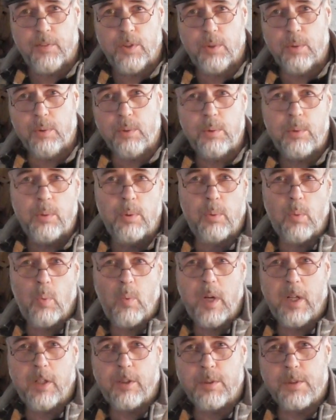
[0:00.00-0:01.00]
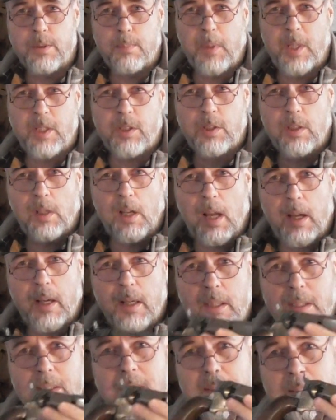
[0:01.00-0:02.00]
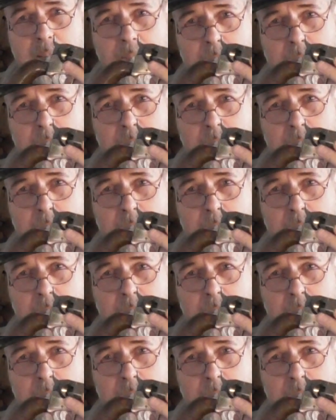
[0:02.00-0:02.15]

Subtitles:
you were to specialize